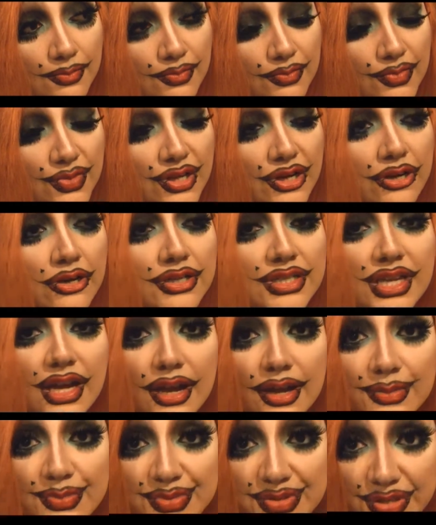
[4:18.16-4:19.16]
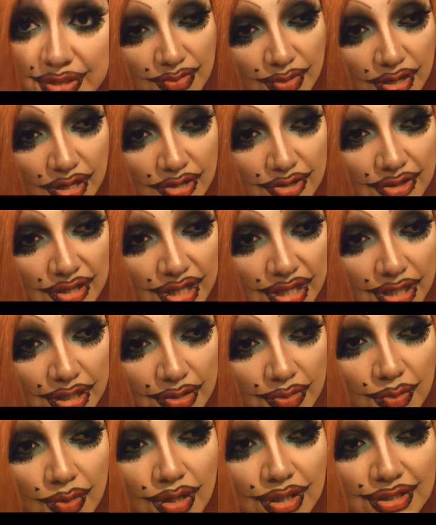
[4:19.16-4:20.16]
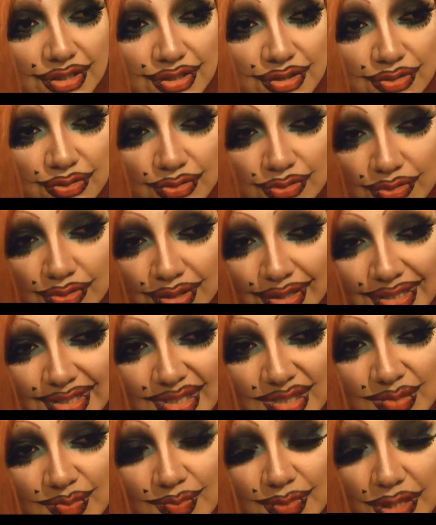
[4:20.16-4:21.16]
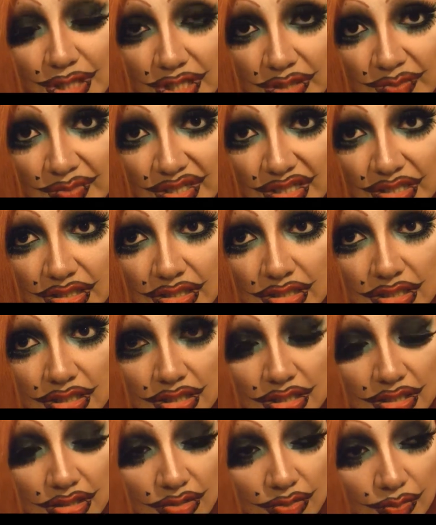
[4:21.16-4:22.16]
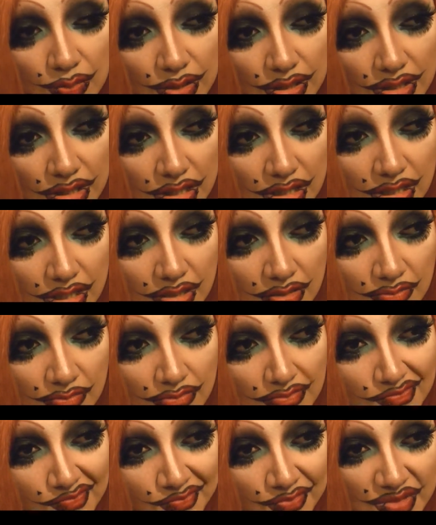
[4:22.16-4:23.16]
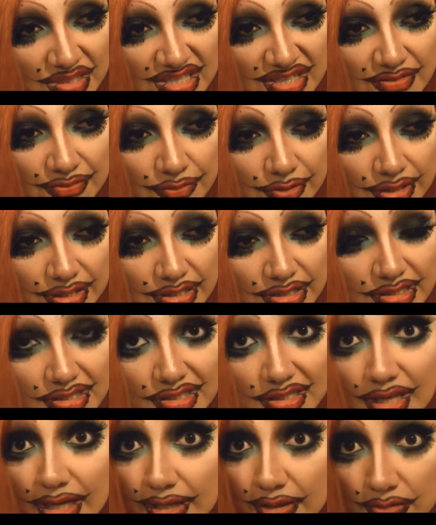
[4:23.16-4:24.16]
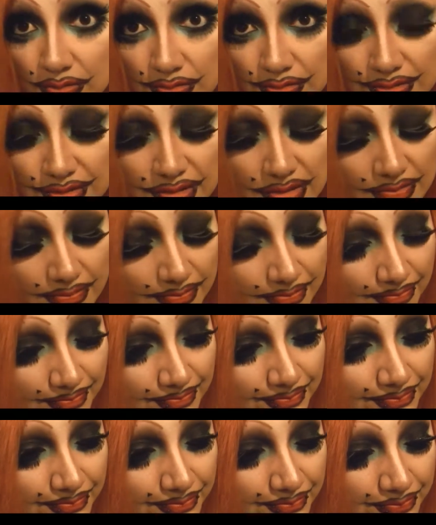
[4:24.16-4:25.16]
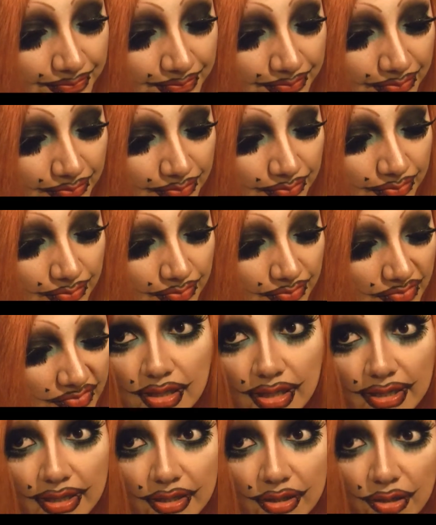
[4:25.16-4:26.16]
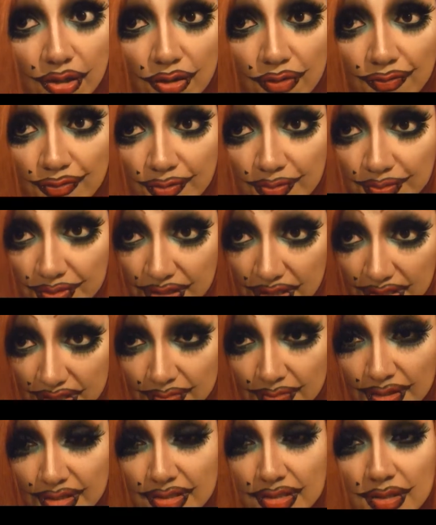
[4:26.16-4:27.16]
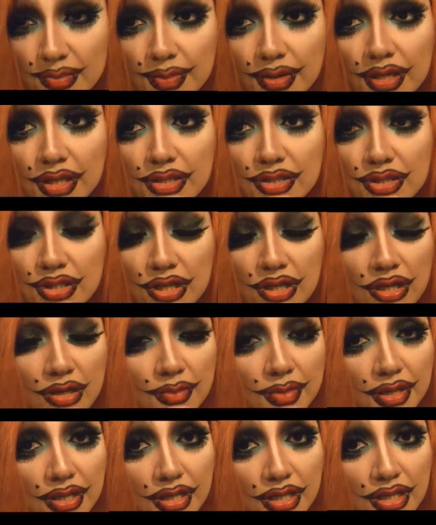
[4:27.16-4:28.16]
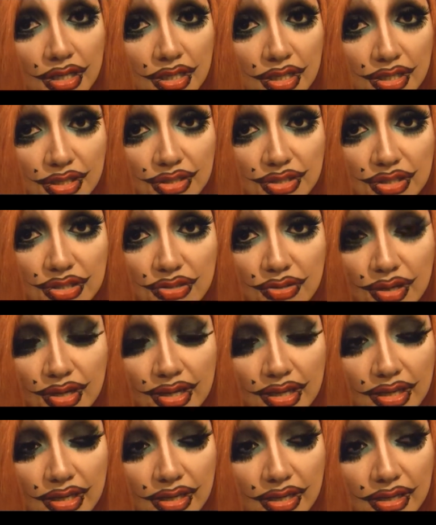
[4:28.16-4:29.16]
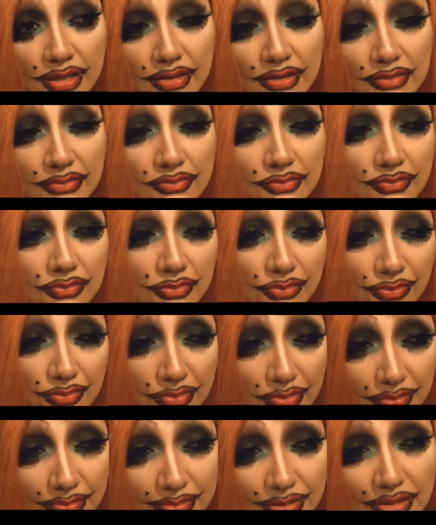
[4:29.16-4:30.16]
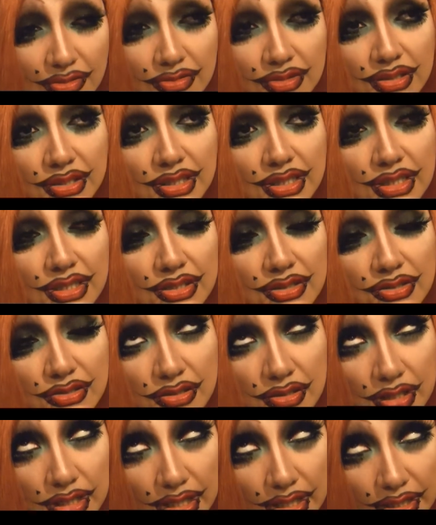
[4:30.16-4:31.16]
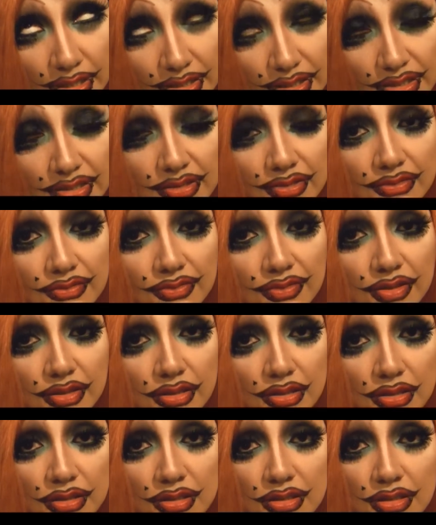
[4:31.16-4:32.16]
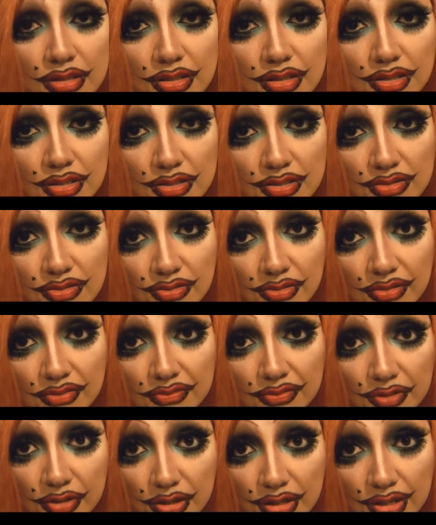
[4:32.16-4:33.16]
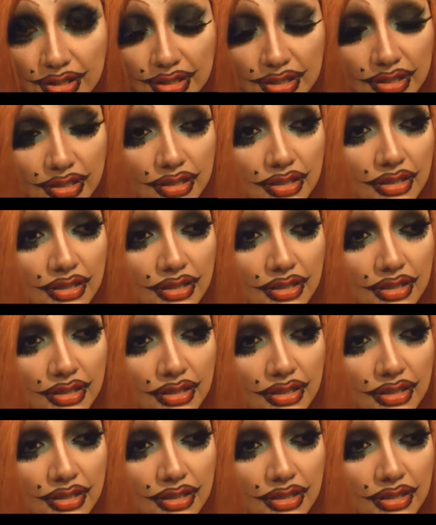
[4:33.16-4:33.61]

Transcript: There are times where you kind of want to experiment with different styles. I can go from this messy paint job to a remotely attractive sort of look.